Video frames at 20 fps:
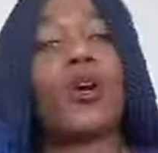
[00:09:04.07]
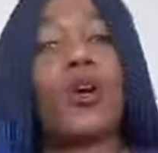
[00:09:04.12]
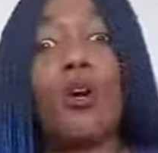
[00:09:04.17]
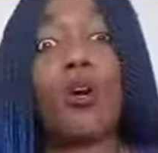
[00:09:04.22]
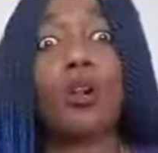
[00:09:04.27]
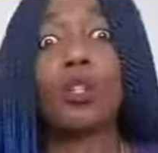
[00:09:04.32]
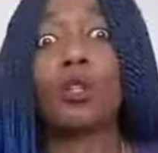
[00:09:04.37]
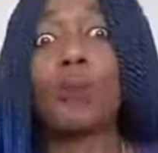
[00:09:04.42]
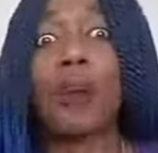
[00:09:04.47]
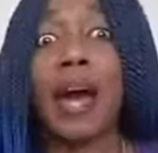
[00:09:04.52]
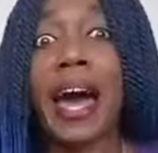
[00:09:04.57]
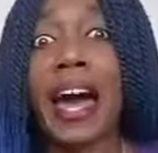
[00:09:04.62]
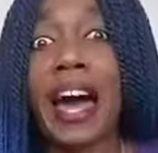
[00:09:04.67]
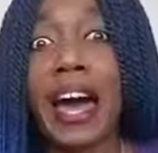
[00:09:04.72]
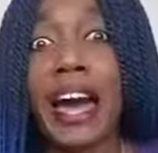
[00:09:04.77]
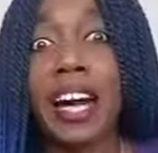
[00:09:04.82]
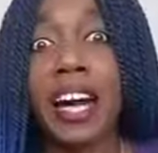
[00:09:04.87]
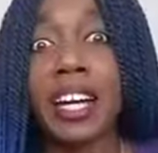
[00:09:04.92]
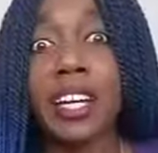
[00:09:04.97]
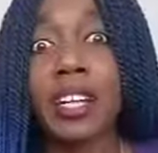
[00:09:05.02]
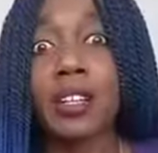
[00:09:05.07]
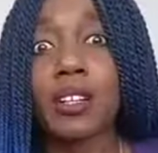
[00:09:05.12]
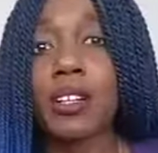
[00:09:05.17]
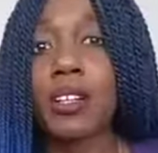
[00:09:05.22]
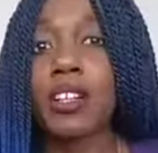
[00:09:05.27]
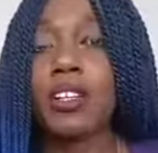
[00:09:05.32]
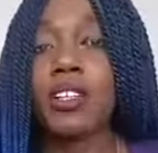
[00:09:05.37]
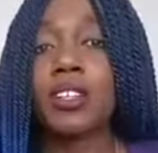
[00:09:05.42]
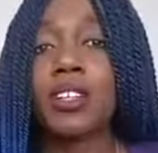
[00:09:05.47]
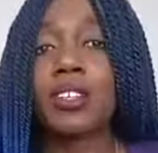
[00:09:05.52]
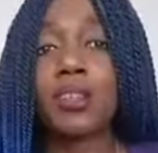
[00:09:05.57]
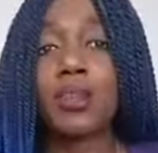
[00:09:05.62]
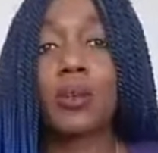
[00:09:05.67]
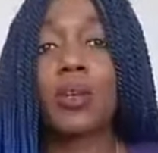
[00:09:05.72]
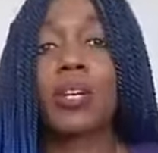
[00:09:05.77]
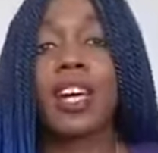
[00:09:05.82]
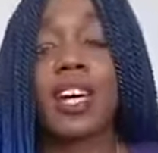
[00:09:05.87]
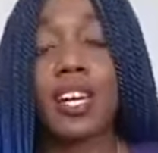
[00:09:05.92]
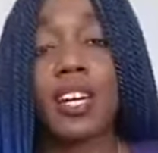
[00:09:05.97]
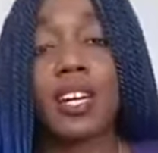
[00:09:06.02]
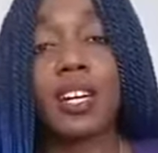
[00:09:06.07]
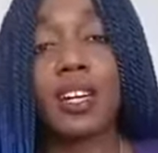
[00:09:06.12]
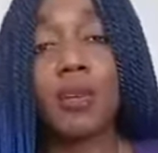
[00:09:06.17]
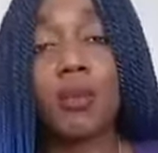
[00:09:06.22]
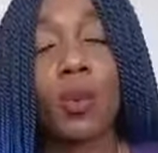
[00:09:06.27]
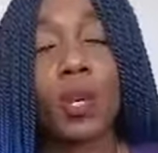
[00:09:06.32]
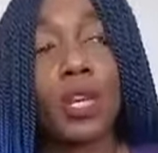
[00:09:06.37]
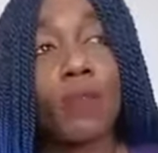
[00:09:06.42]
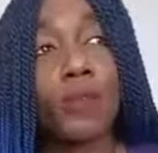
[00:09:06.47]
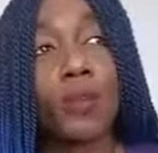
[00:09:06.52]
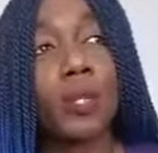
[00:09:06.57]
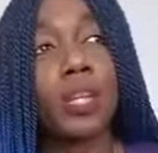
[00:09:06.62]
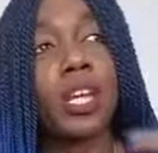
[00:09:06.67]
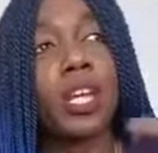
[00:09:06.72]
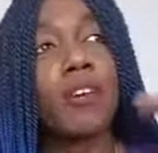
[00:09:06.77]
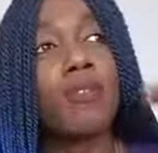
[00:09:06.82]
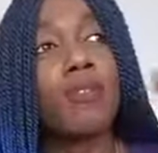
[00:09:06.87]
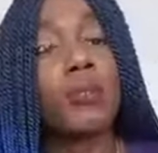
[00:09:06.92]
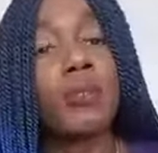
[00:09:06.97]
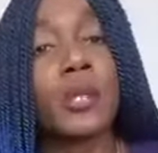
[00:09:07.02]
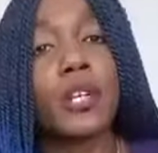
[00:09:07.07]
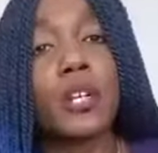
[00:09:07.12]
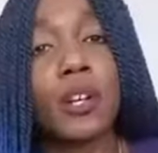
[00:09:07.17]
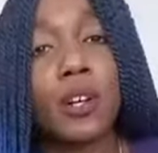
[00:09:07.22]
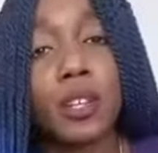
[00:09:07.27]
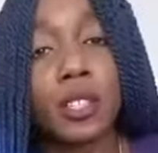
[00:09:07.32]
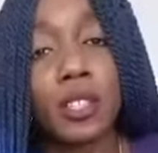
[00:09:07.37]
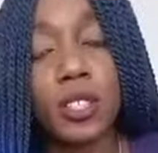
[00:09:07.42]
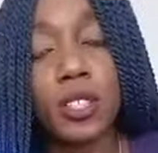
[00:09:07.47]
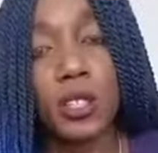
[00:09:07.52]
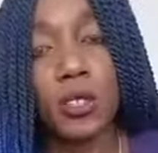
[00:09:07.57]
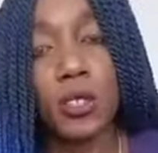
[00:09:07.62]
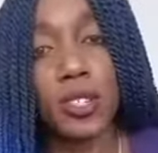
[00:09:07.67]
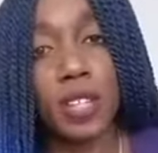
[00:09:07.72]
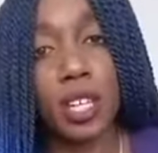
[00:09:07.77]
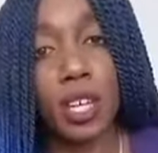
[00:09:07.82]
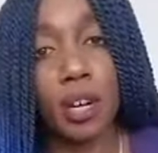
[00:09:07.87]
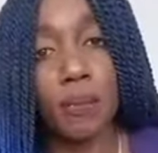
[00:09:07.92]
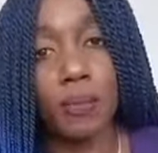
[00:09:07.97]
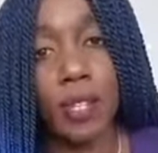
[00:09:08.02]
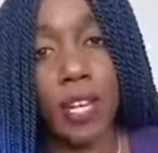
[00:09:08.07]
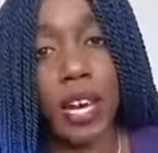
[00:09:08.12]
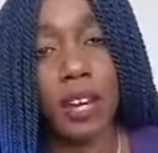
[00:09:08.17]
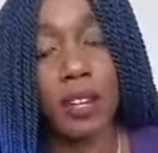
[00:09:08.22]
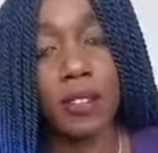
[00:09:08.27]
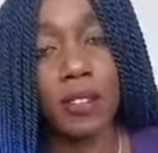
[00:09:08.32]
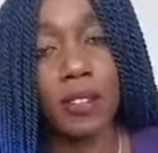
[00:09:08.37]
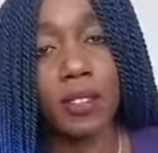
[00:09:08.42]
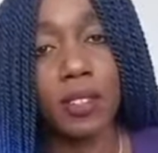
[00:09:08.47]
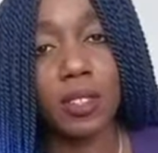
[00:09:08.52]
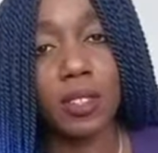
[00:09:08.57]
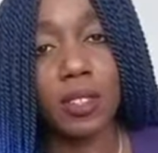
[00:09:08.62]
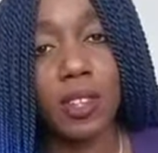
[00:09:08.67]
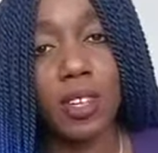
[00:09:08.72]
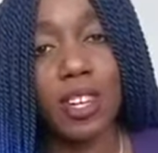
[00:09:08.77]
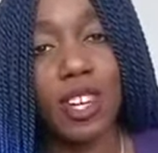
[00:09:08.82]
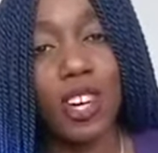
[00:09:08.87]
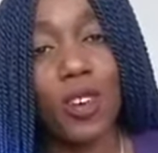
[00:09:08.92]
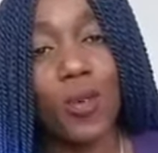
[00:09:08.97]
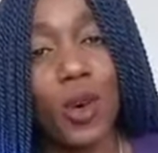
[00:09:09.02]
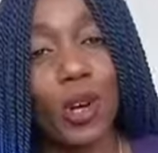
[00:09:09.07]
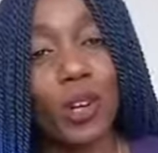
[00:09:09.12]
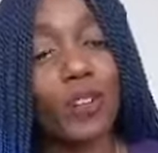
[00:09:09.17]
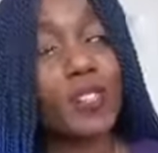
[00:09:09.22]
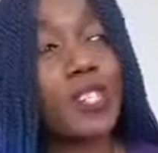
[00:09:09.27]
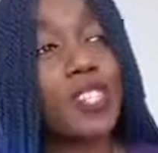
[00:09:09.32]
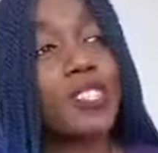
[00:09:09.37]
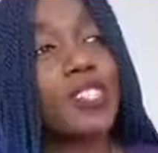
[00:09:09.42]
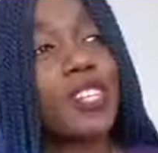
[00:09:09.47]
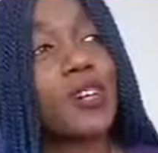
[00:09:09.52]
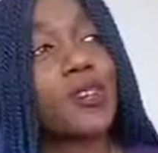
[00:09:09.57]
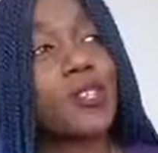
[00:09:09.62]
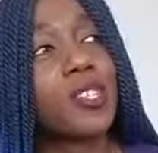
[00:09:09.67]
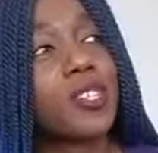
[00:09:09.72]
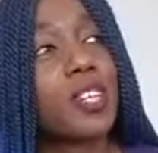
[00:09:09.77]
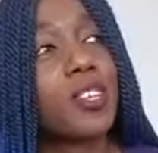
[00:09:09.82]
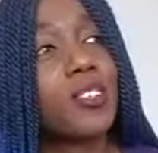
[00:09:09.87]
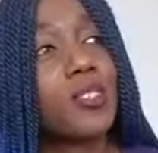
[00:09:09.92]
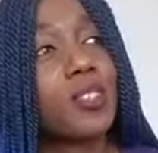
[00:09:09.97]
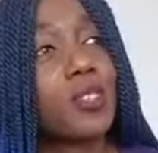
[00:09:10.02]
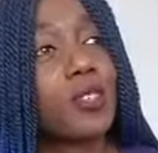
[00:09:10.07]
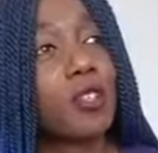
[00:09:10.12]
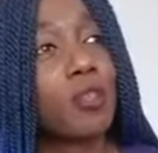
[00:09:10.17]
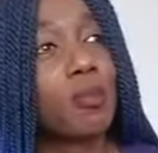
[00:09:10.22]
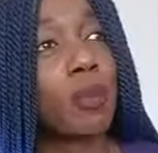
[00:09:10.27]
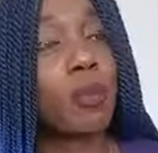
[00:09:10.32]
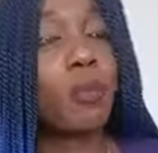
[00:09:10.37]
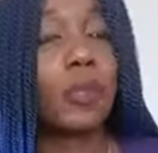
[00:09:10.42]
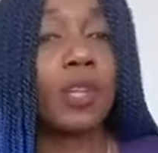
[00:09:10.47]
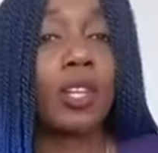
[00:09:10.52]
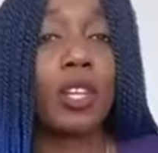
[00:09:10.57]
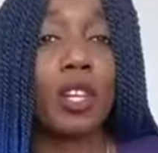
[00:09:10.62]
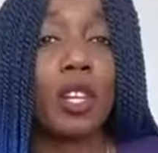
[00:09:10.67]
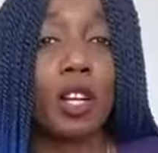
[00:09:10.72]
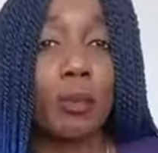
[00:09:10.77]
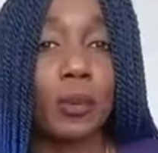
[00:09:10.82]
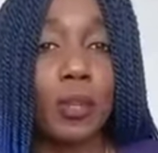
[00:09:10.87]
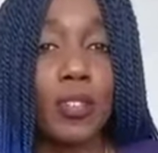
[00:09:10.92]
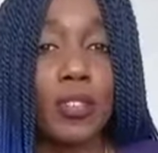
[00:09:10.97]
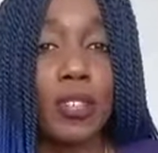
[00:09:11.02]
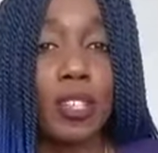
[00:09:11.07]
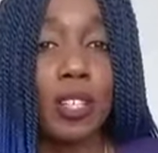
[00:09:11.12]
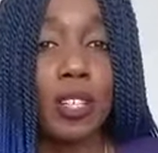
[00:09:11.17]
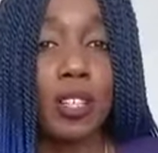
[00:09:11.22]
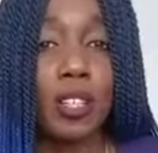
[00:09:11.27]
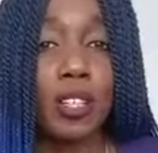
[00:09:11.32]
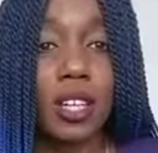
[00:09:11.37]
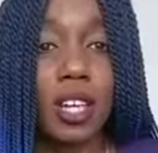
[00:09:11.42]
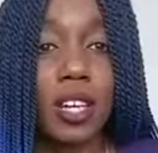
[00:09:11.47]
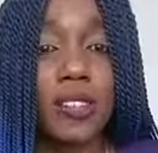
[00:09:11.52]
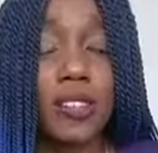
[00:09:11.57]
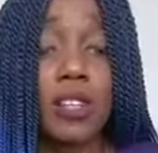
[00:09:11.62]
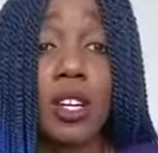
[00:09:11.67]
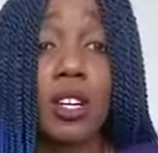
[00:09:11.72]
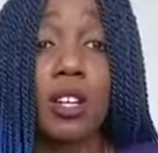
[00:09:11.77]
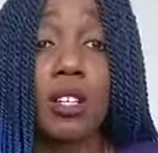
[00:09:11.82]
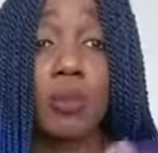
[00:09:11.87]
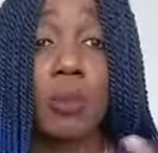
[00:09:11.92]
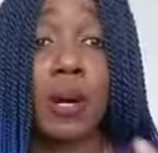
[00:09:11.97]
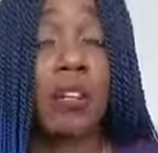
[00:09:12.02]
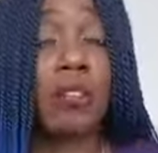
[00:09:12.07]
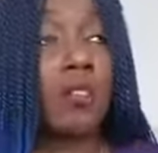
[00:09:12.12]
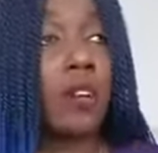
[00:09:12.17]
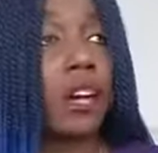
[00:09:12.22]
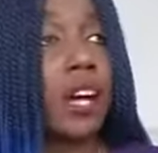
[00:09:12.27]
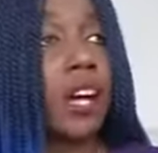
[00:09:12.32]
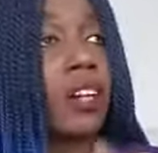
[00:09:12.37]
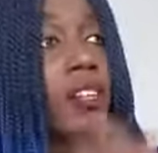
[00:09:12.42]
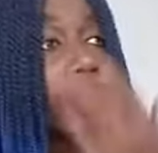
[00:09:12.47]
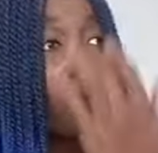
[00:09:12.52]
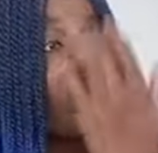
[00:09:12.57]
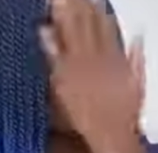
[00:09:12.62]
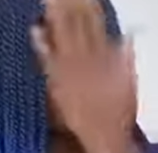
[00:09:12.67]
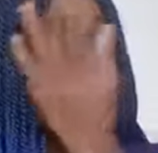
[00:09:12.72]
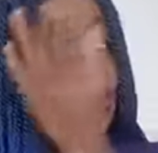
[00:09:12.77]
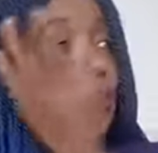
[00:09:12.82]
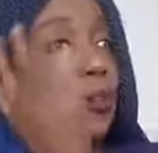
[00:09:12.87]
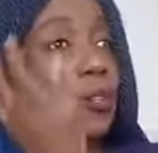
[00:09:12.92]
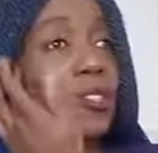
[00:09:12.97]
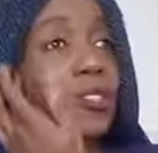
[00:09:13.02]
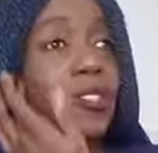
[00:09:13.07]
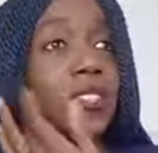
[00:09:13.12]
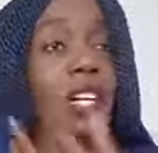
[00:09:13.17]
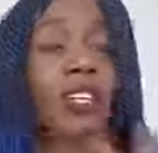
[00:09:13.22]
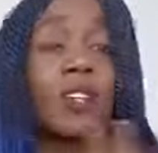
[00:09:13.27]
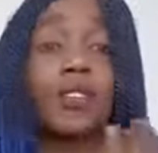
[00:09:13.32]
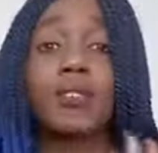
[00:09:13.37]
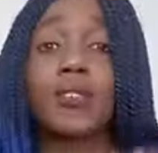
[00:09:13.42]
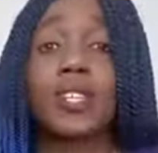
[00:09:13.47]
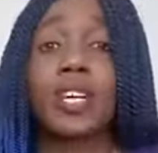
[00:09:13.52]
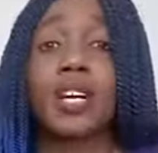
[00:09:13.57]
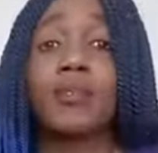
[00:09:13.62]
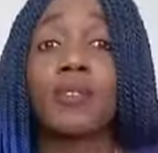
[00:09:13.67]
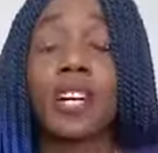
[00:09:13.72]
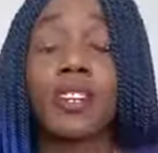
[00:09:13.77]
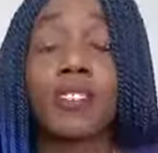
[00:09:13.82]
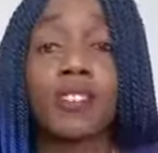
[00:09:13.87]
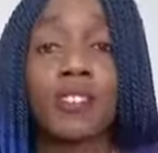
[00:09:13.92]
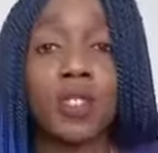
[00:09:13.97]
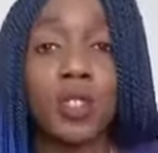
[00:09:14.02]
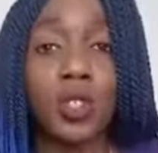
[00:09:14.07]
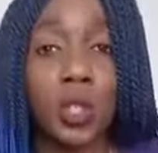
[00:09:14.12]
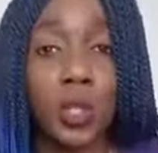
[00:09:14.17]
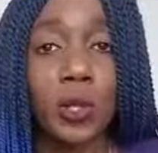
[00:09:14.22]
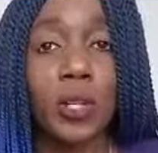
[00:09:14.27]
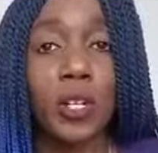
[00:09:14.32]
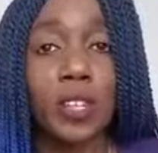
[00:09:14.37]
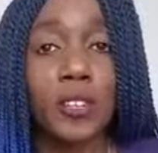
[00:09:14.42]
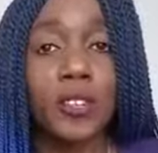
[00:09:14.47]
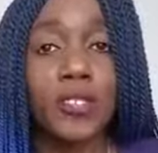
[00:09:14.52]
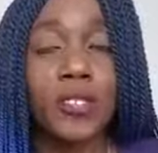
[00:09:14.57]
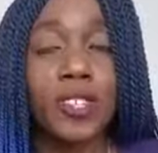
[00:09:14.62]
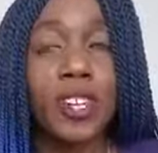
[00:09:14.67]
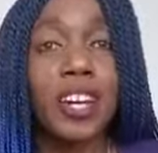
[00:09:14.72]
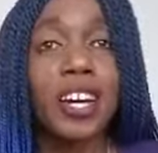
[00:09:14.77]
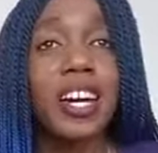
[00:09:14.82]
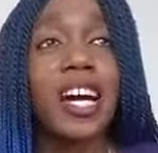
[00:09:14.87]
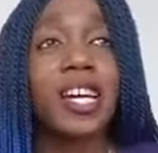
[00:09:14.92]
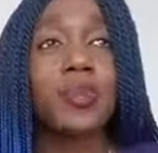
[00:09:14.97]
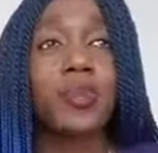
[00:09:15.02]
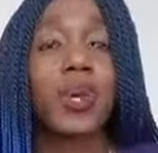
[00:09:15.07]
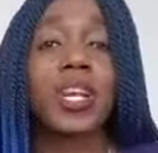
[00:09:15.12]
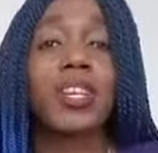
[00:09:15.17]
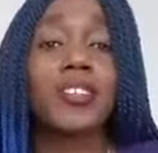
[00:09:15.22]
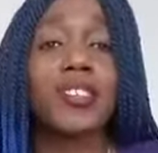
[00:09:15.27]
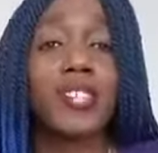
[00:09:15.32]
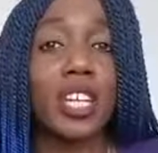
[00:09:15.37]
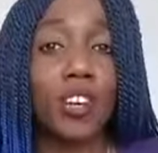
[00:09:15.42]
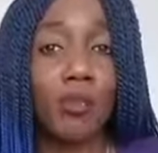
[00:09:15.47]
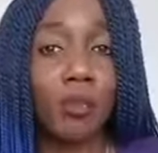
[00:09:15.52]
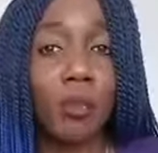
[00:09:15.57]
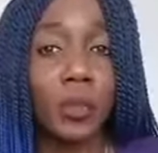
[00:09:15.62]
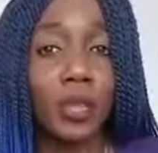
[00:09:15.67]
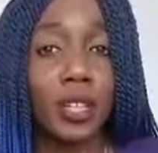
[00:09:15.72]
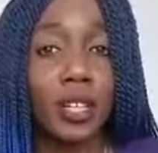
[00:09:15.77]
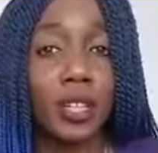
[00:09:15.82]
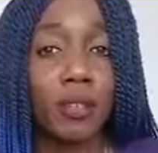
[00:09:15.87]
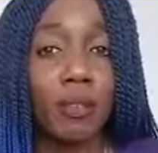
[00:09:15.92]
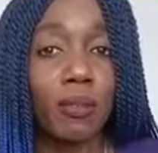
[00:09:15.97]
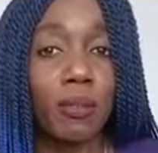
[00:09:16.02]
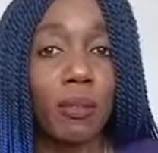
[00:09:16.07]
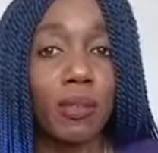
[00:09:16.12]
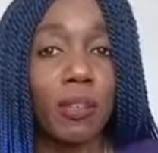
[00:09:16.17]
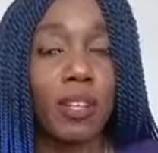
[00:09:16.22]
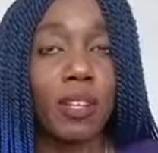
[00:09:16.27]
hold back. It's okay. What if you lived beyond your self doubt? one of the things I was saying to the people in the Opulence Circle yesterday as part of the charismatic course is that, you know, self doubt is a choice as well as self belief.